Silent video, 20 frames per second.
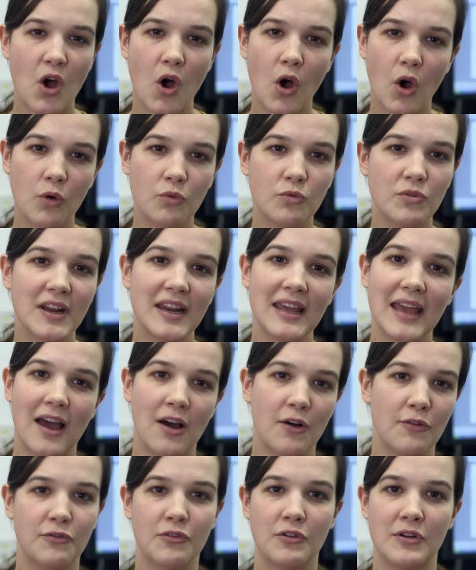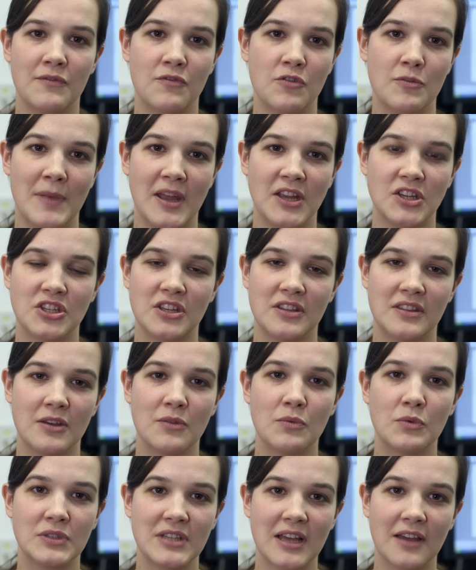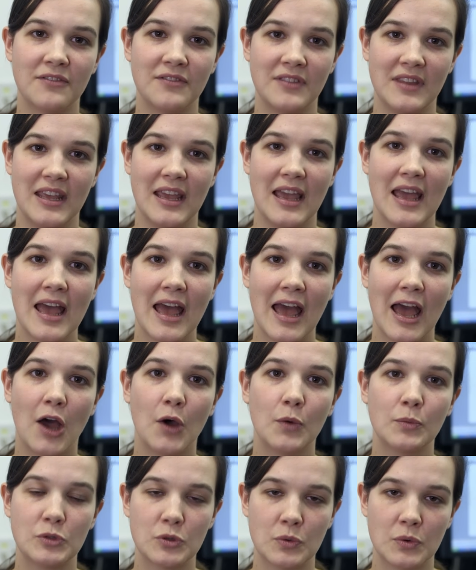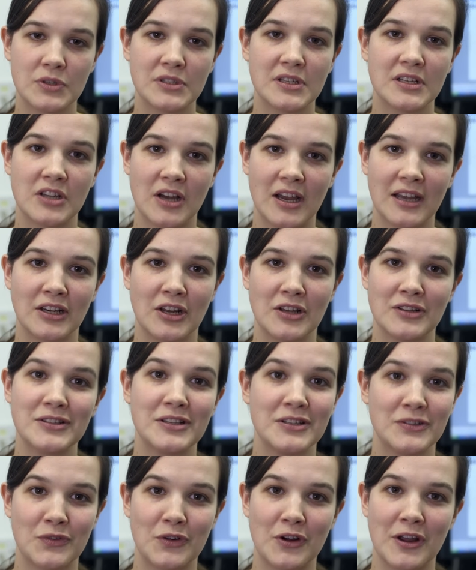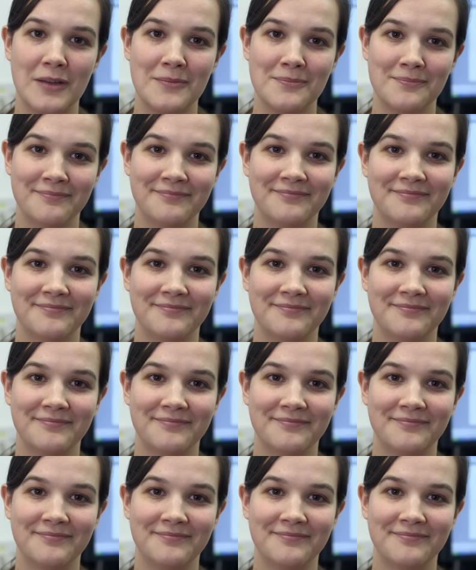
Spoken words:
all really helpful information that will definitely help towards the diagnosis for him.